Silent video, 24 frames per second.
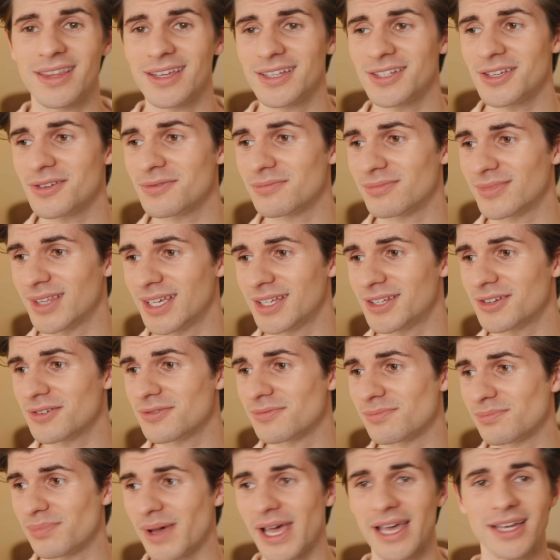They
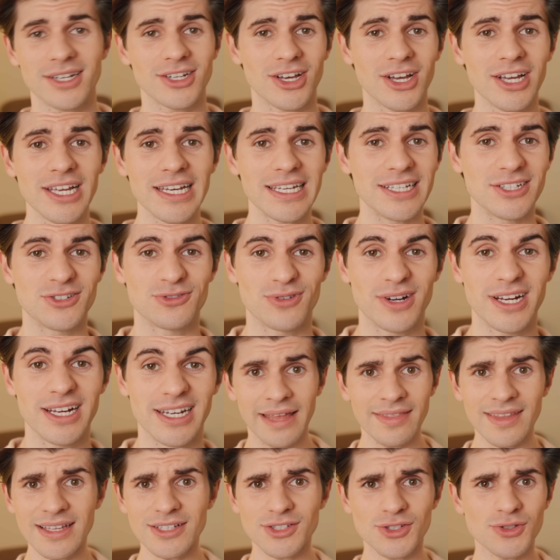don't bat an eyelid, really.
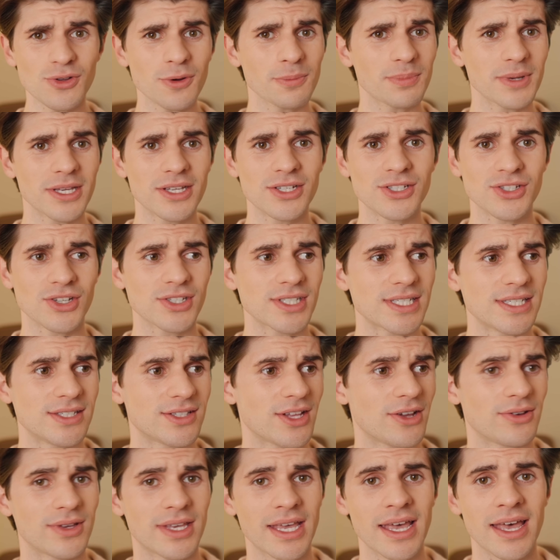And that's not because Aussies
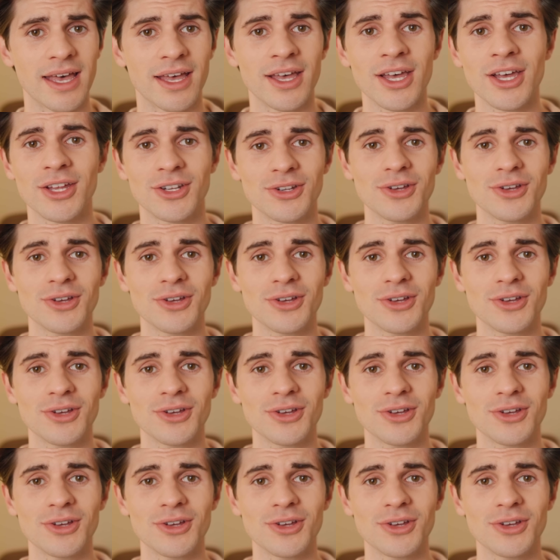don't care.